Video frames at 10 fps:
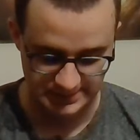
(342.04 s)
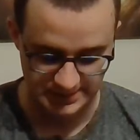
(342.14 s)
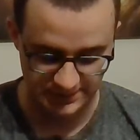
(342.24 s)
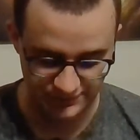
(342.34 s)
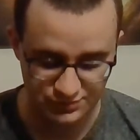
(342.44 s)

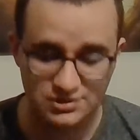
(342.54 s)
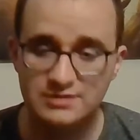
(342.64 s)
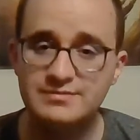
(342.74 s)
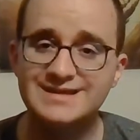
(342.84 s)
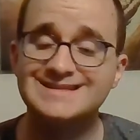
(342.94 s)
If you
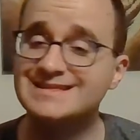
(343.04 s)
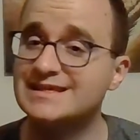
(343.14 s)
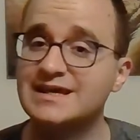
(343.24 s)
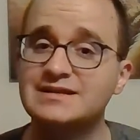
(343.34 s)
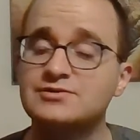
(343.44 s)
commit
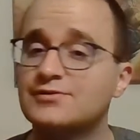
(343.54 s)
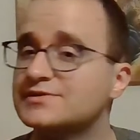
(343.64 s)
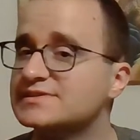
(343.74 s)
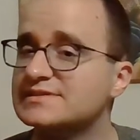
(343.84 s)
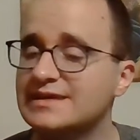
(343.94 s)
sin, you're a
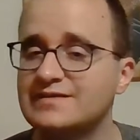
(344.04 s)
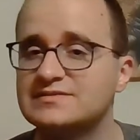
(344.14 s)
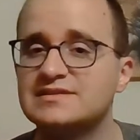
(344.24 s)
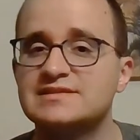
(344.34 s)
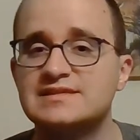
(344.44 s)
slave
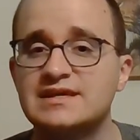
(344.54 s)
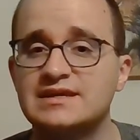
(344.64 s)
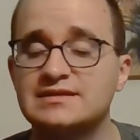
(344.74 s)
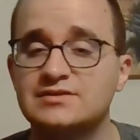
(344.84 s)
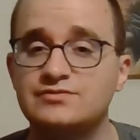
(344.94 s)
to
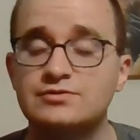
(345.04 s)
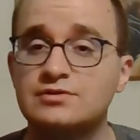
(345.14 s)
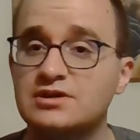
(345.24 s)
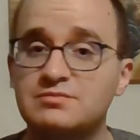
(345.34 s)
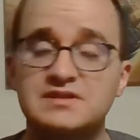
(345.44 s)
sin. If you
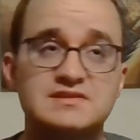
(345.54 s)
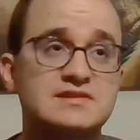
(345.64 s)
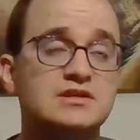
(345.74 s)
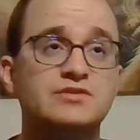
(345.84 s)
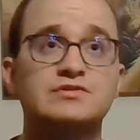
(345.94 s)
commit
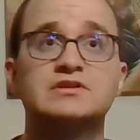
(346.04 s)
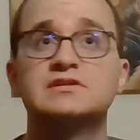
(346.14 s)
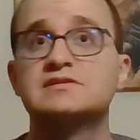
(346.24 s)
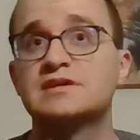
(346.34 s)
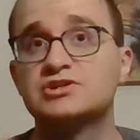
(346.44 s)
sin of an
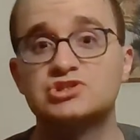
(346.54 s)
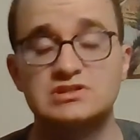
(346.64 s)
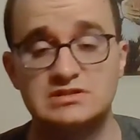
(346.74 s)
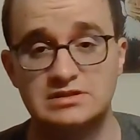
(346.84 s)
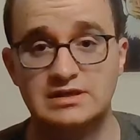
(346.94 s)

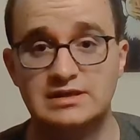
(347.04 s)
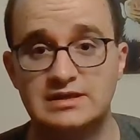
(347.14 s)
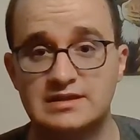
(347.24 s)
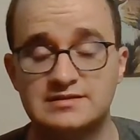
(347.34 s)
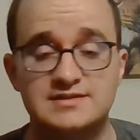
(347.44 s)
addiction,
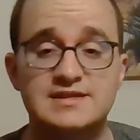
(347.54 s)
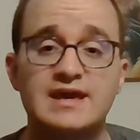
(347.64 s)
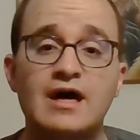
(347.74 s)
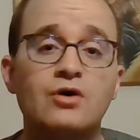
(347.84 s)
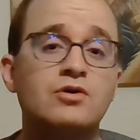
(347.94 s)
to say
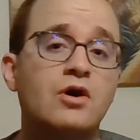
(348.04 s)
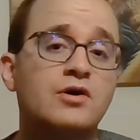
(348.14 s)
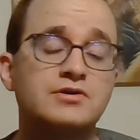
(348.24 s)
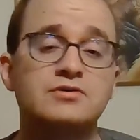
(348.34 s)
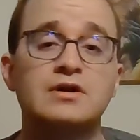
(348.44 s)
alcohol,
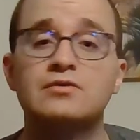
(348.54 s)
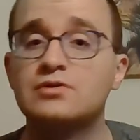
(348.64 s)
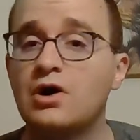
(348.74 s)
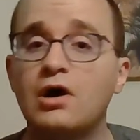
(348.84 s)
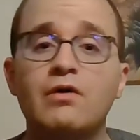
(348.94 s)
you're an
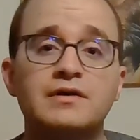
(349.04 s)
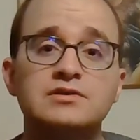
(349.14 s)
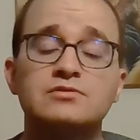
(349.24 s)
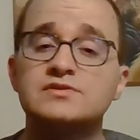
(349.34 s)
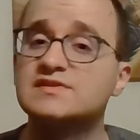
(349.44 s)
alcoholic.
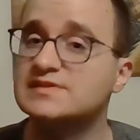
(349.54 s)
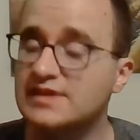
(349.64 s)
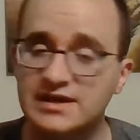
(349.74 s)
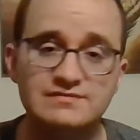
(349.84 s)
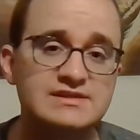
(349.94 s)
You're a
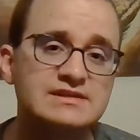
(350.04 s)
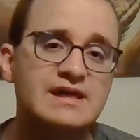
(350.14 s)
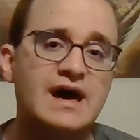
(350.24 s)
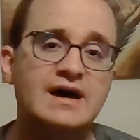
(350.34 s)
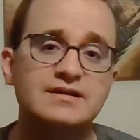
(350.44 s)
slave to
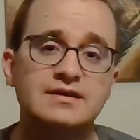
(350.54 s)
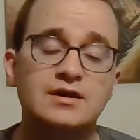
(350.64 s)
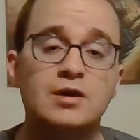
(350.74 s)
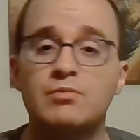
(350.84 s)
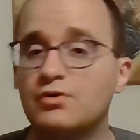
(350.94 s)
that.
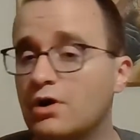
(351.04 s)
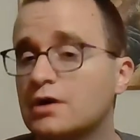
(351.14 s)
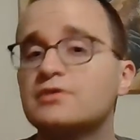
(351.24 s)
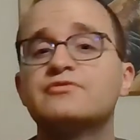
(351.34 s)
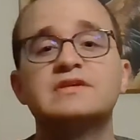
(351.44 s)

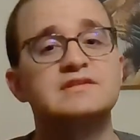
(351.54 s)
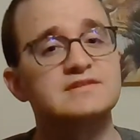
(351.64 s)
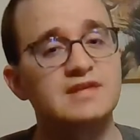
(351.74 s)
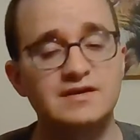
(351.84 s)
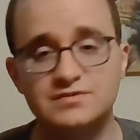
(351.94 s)
Pornography, a
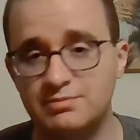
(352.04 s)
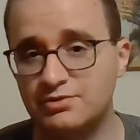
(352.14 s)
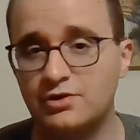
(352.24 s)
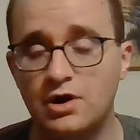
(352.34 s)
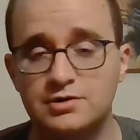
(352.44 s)
slave to
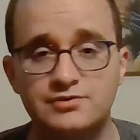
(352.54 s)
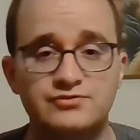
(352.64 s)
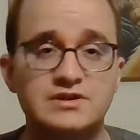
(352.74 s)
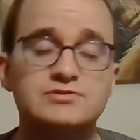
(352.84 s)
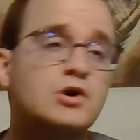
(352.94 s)

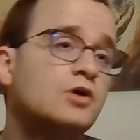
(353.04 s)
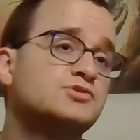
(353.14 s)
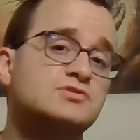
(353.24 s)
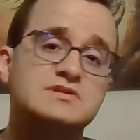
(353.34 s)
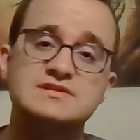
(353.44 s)
pornography.
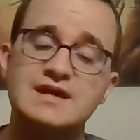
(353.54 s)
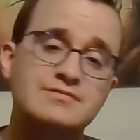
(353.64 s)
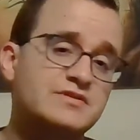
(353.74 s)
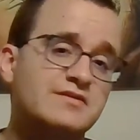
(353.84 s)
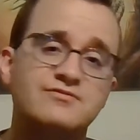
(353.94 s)
Adultery, same
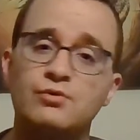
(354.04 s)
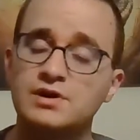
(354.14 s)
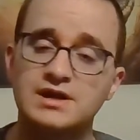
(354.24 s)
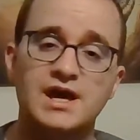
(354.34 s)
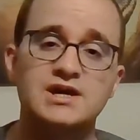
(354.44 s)
thing.
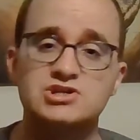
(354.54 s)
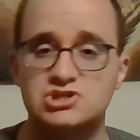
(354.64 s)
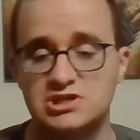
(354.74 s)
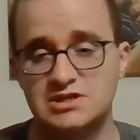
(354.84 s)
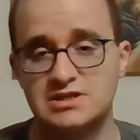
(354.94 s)
Fornication.